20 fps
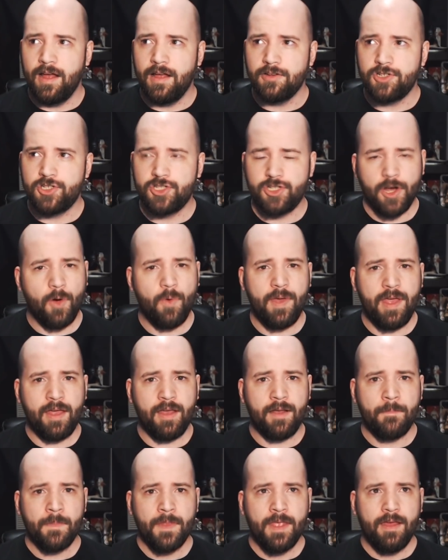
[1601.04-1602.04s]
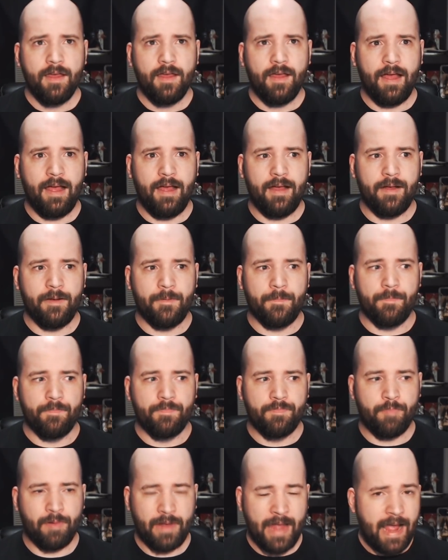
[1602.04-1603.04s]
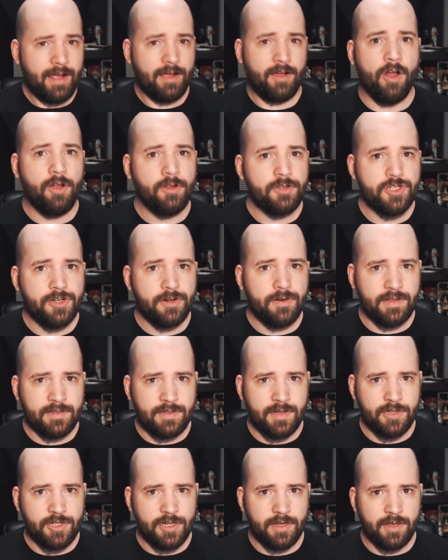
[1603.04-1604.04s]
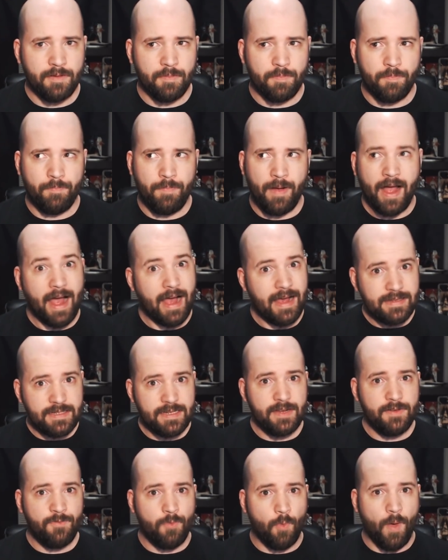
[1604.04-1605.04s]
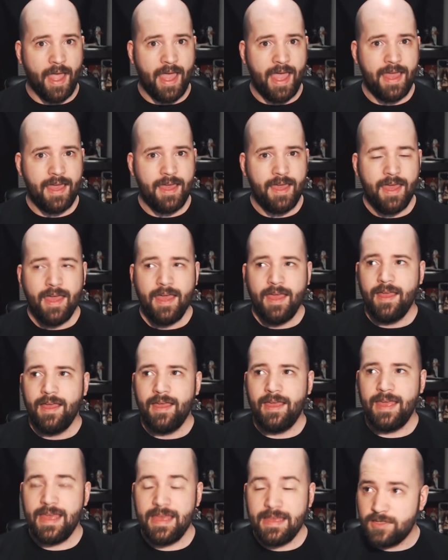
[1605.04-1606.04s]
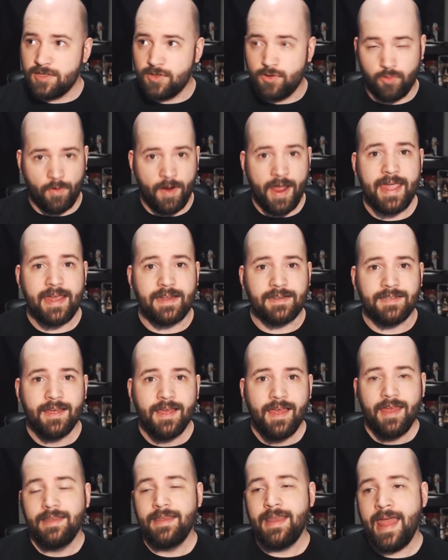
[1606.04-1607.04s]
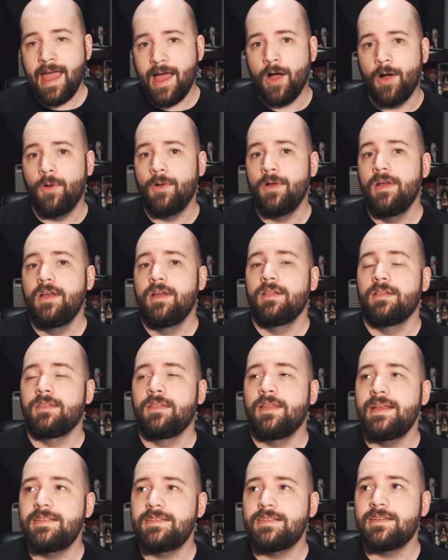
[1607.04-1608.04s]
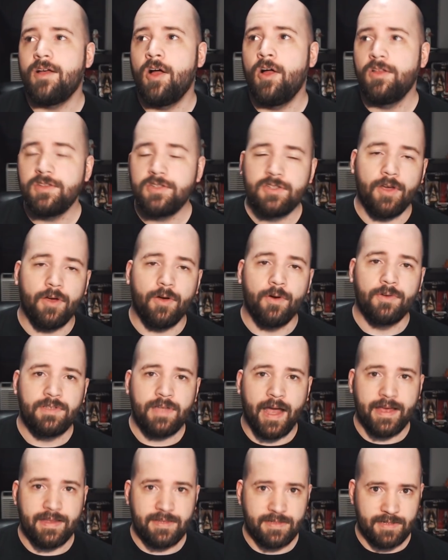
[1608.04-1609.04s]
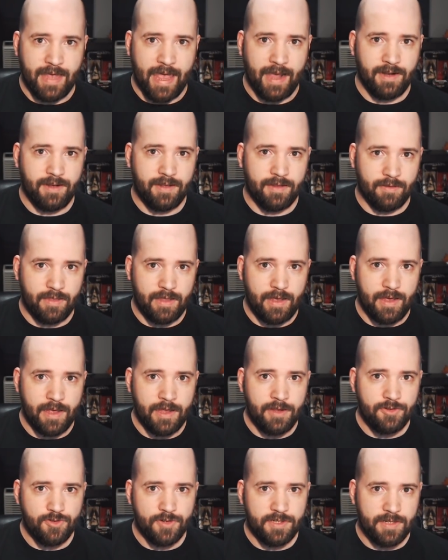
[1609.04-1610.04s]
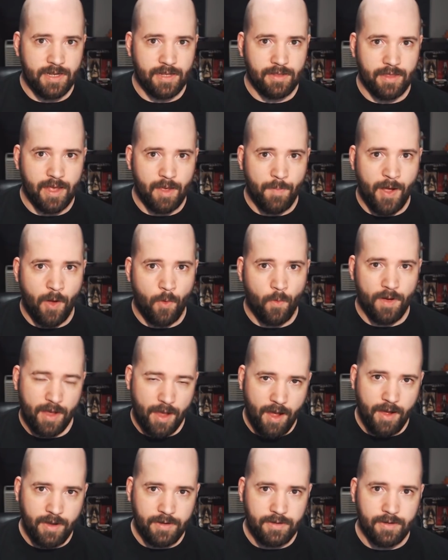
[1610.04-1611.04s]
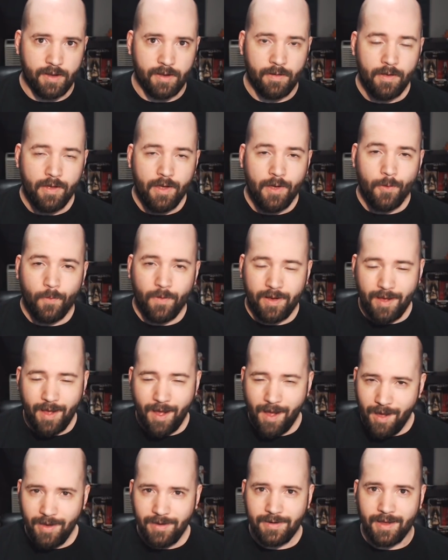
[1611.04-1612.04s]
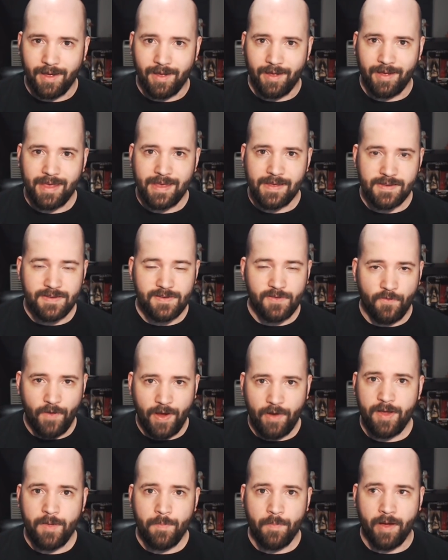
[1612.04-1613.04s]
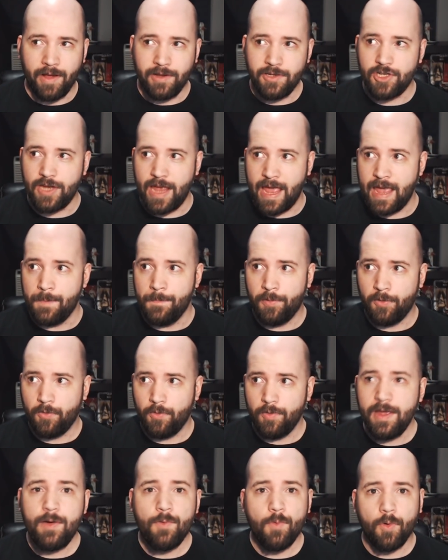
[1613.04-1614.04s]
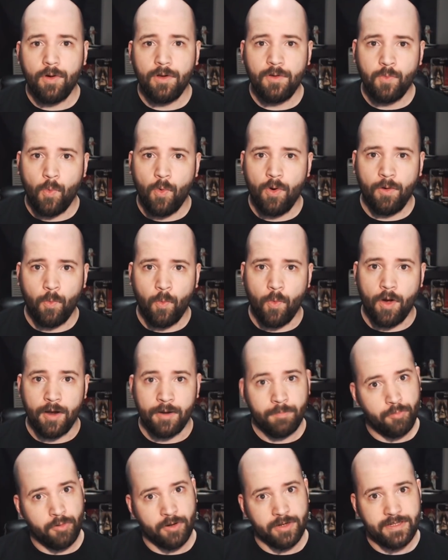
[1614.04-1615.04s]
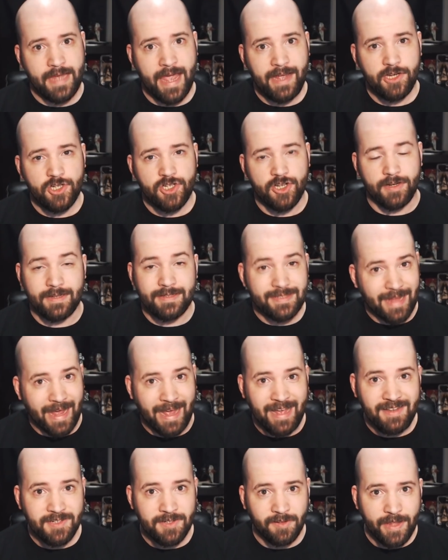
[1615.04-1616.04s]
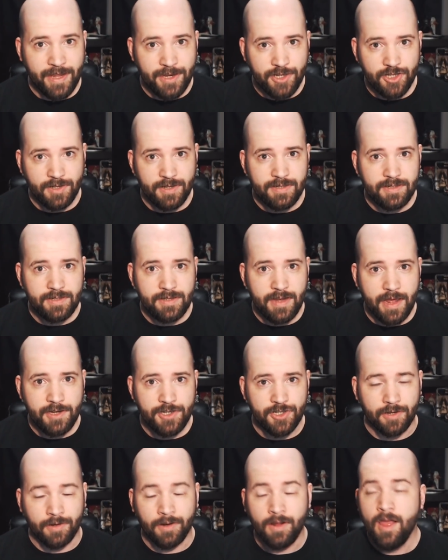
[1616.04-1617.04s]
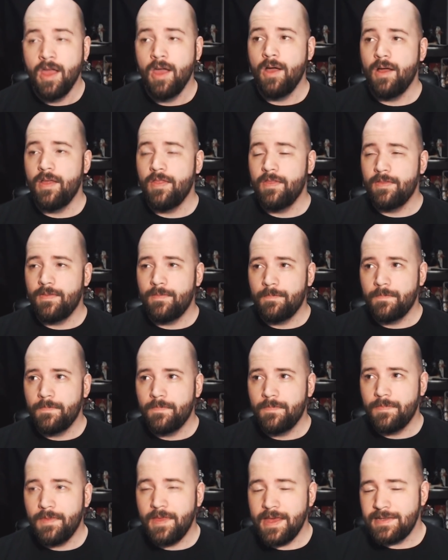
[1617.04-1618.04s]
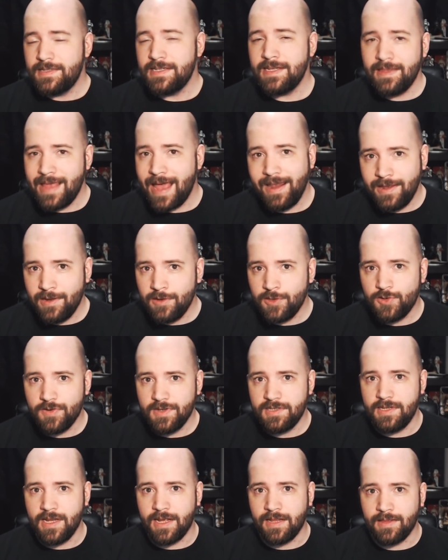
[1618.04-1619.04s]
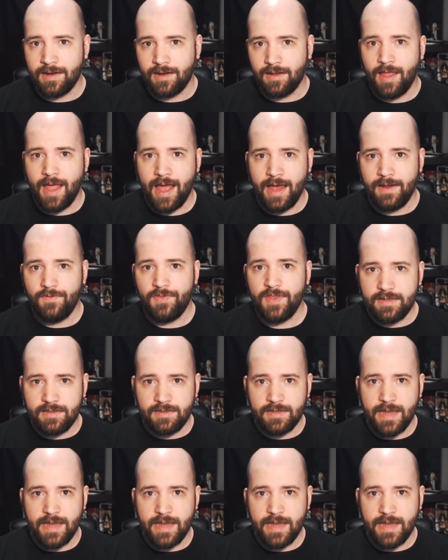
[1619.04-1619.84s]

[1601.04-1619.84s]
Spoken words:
showing black culture in such a positive way is great. Now, let's also dissect the interesting thing about Wakanda. Wakanda is very much a pre-World War I protectionist, isolationist nation. Isn't that interesting that a lot of these